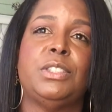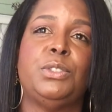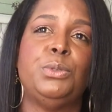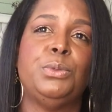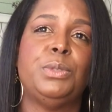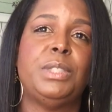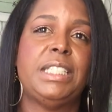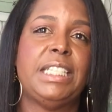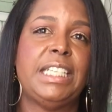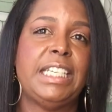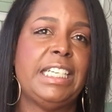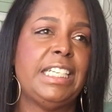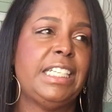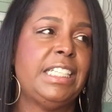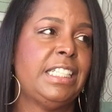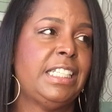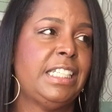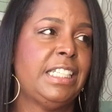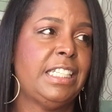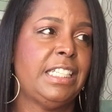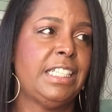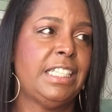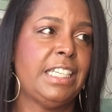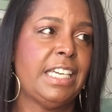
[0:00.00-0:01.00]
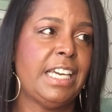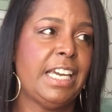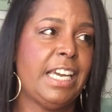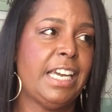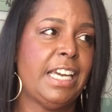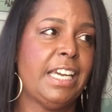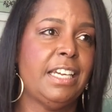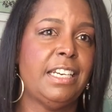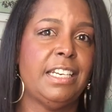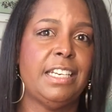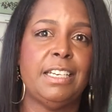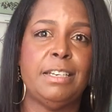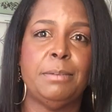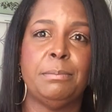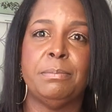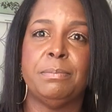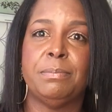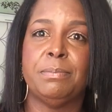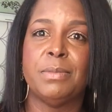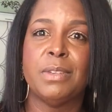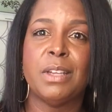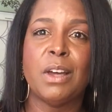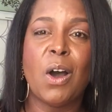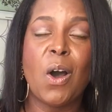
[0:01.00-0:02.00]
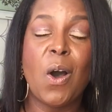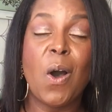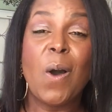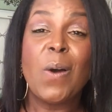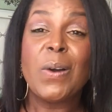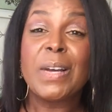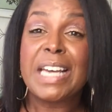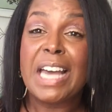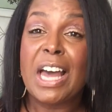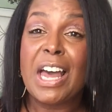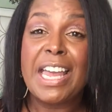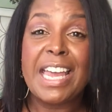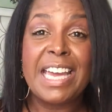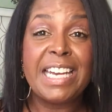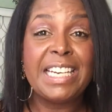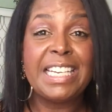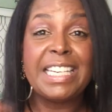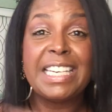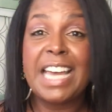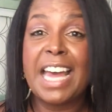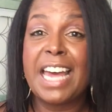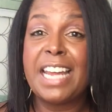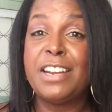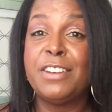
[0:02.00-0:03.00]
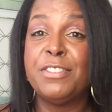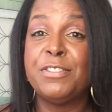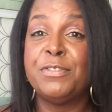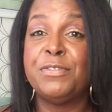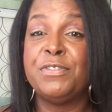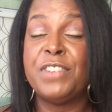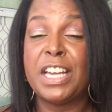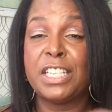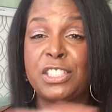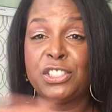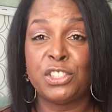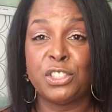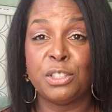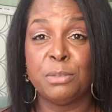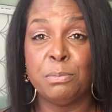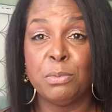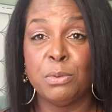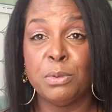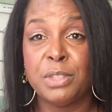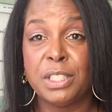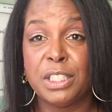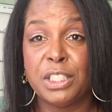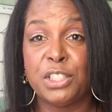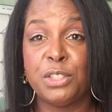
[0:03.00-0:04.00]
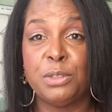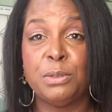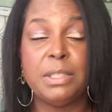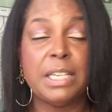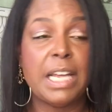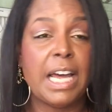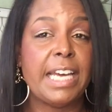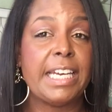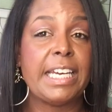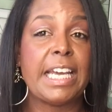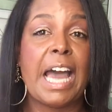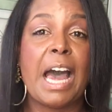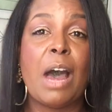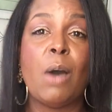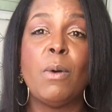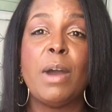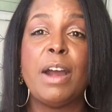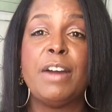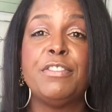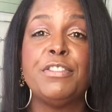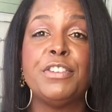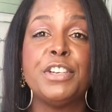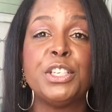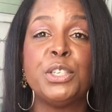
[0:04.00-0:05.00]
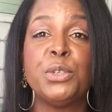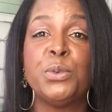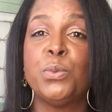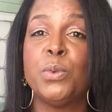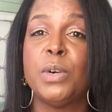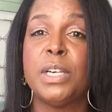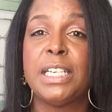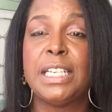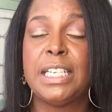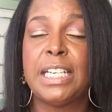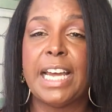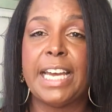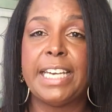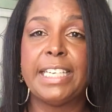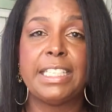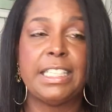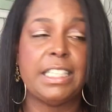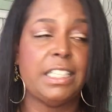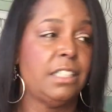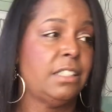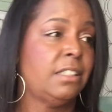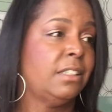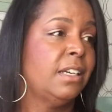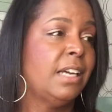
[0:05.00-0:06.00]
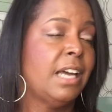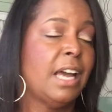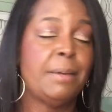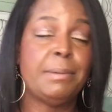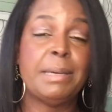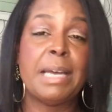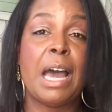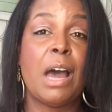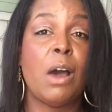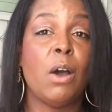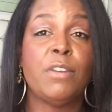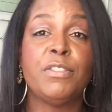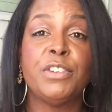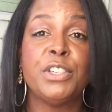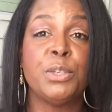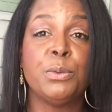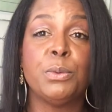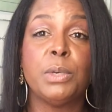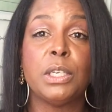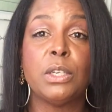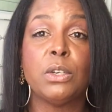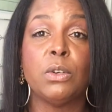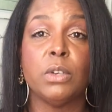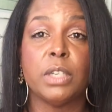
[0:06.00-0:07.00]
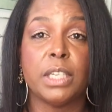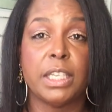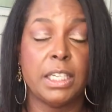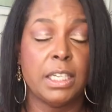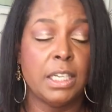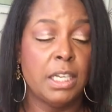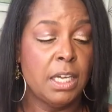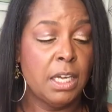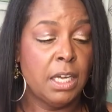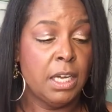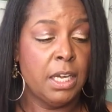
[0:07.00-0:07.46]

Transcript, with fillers: zucchini and all any kind of vegetable that you like, however you want to like it. I mean, however you want to cook it.